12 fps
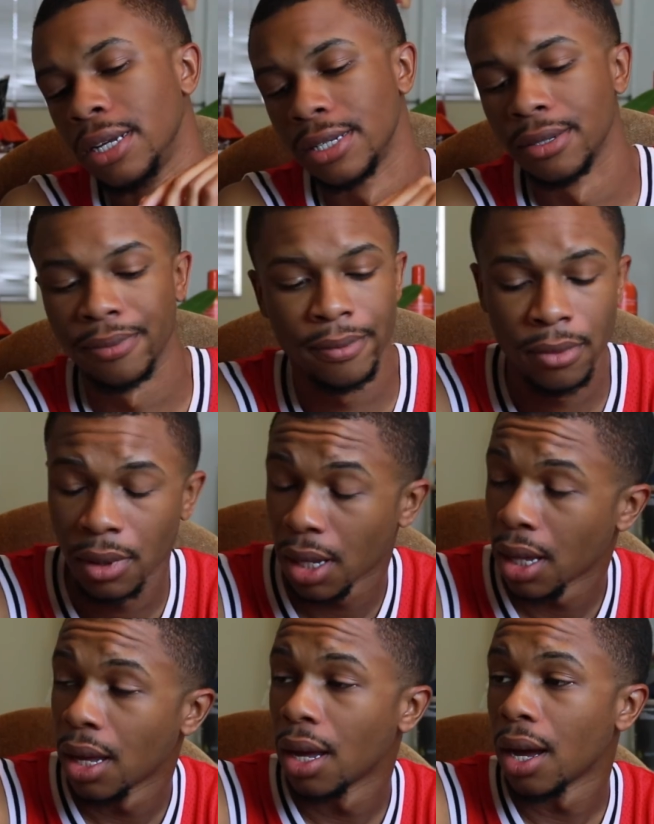listen,
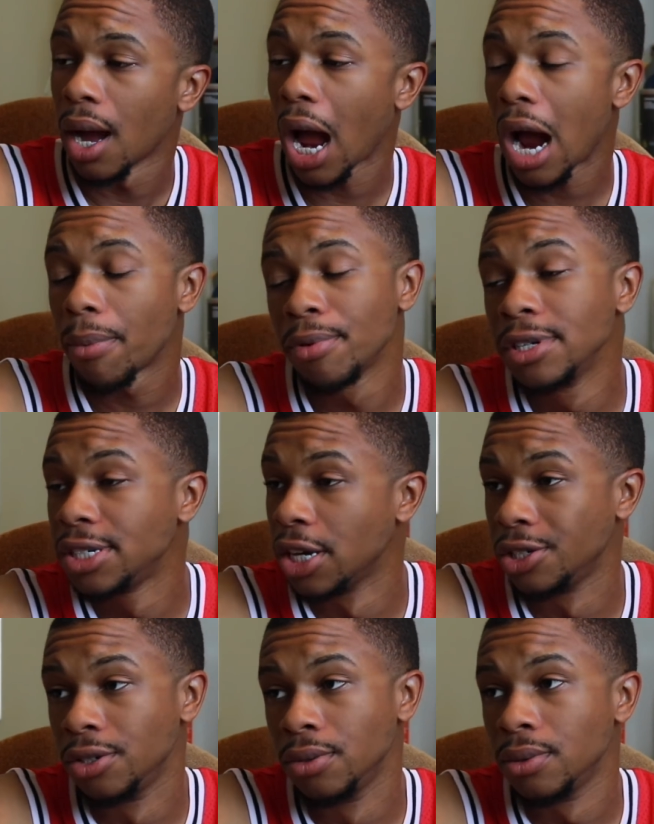I
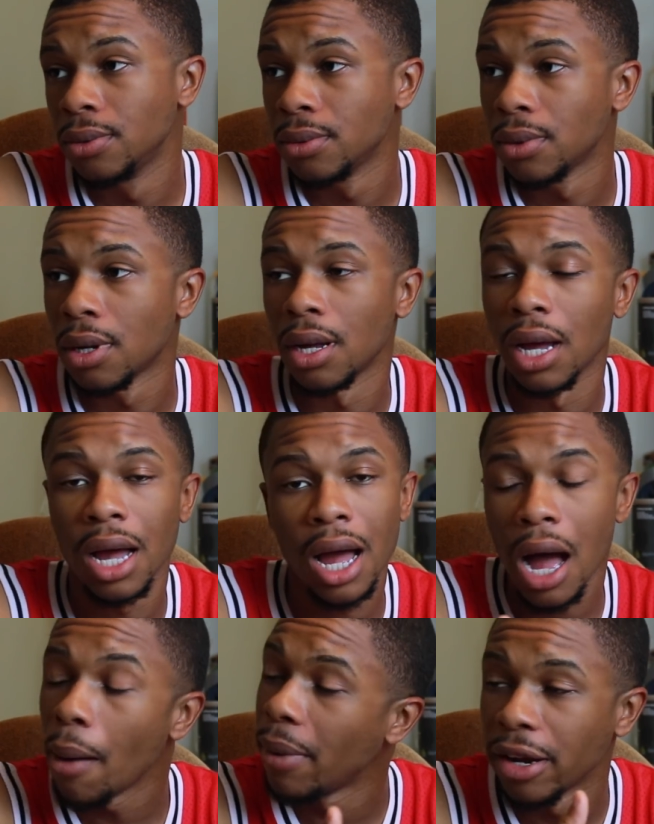appreciate you.
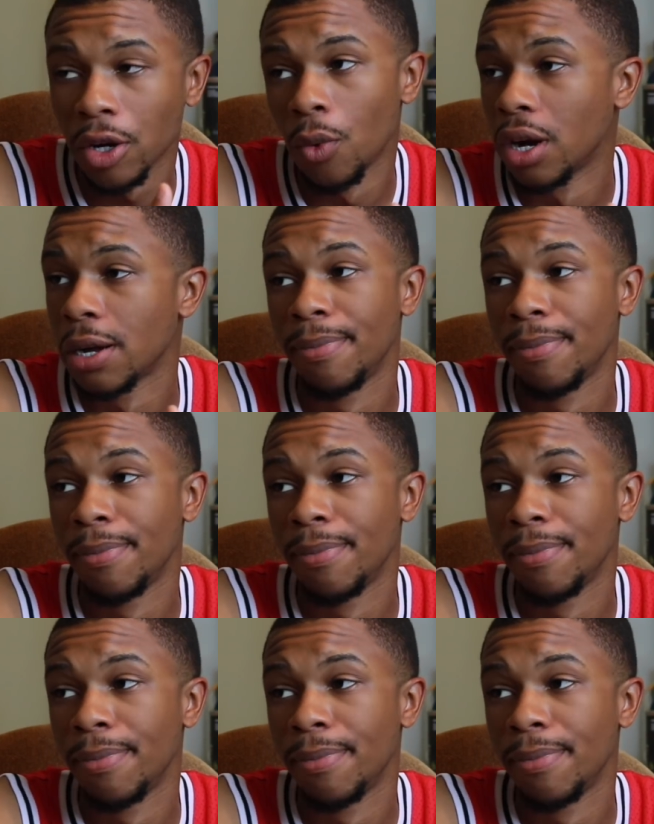I'm not the one